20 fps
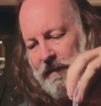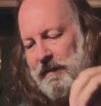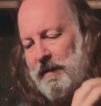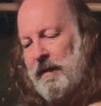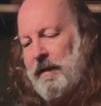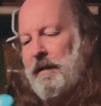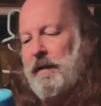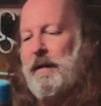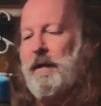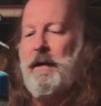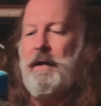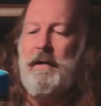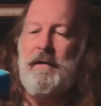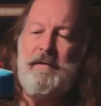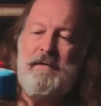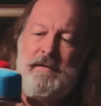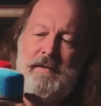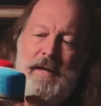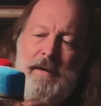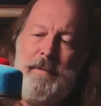that
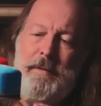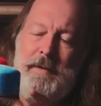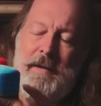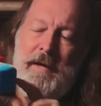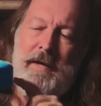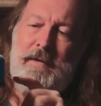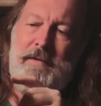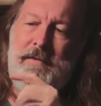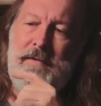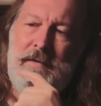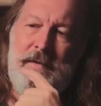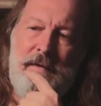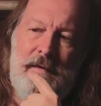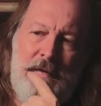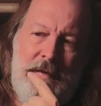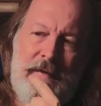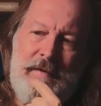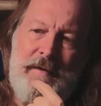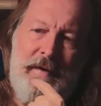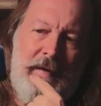stabilize
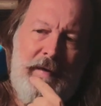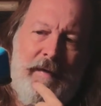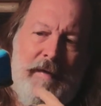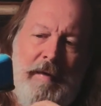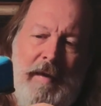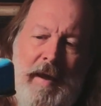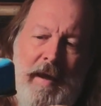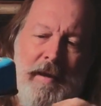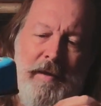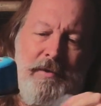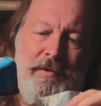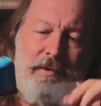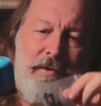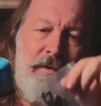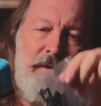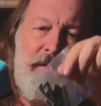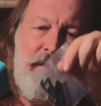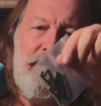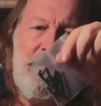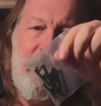this kind of canister.
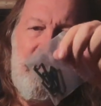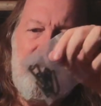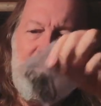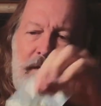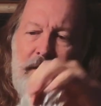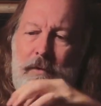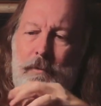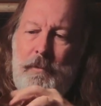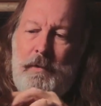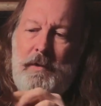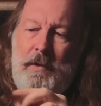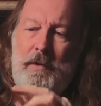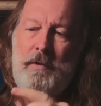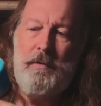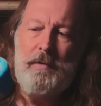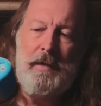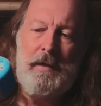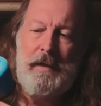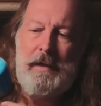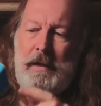These guys here would
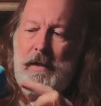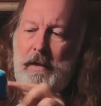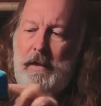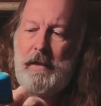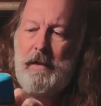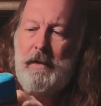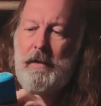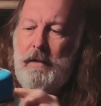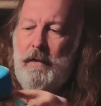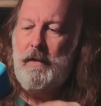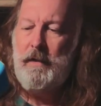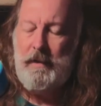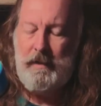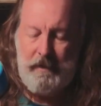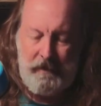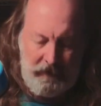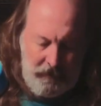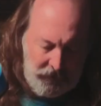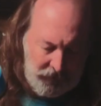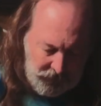go
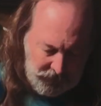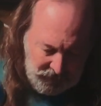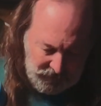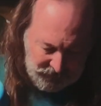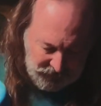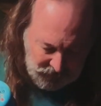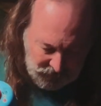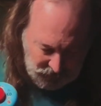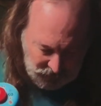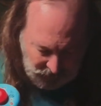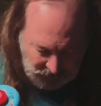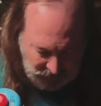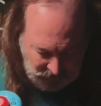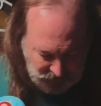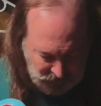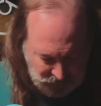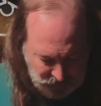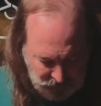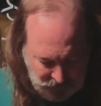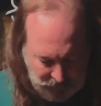in 3 different
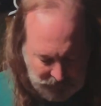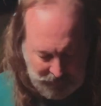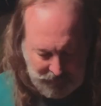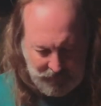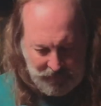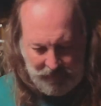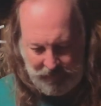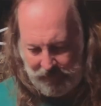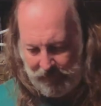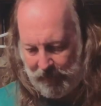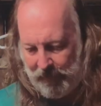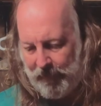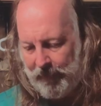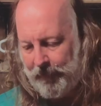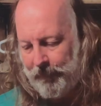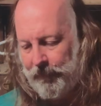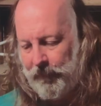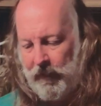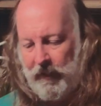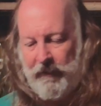locations around that guy
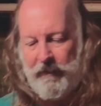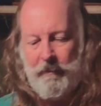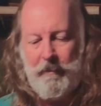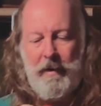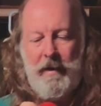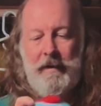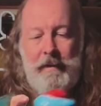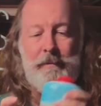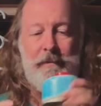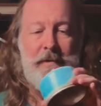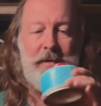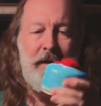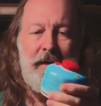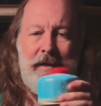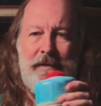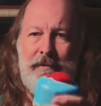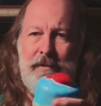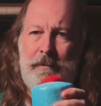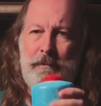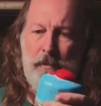at the bottom to
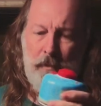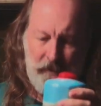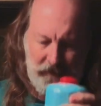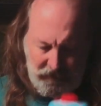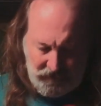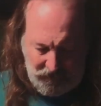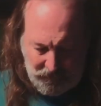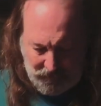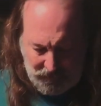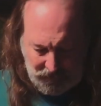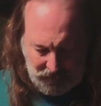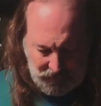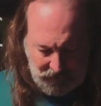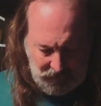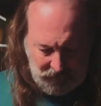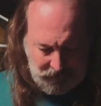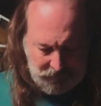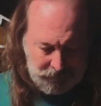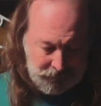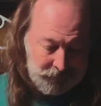give it more
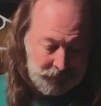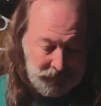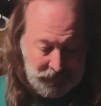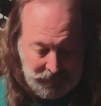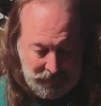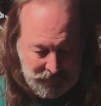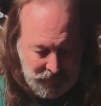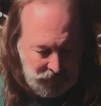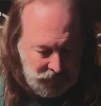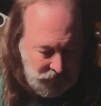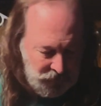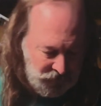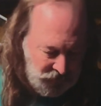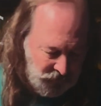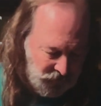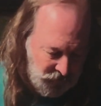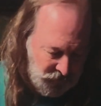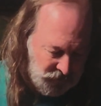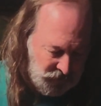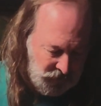stability. I haven't used
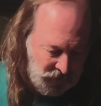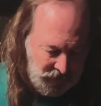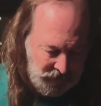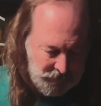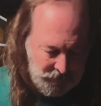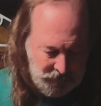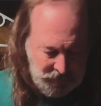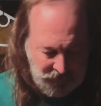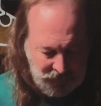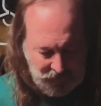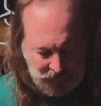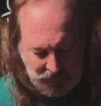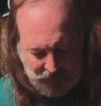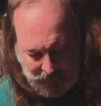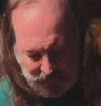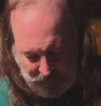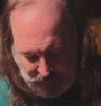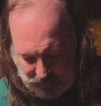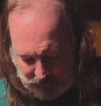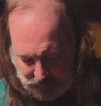those yet, but they're in
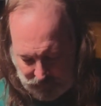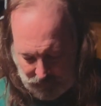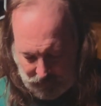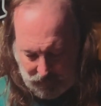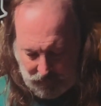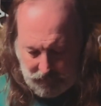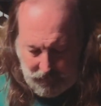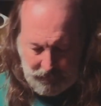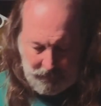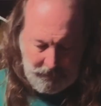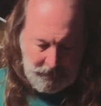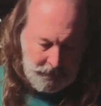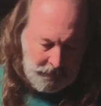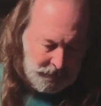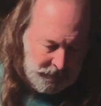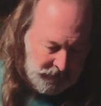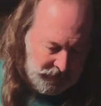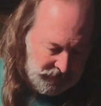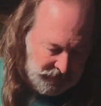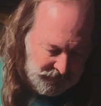there.
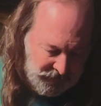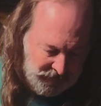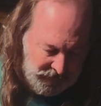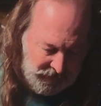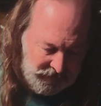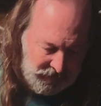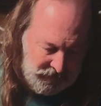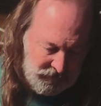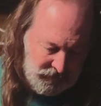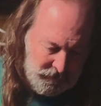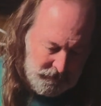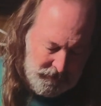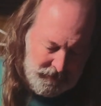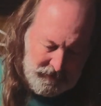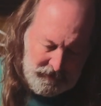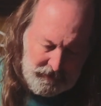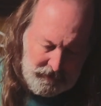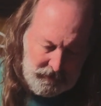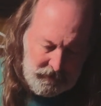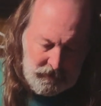And that is
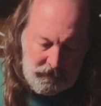my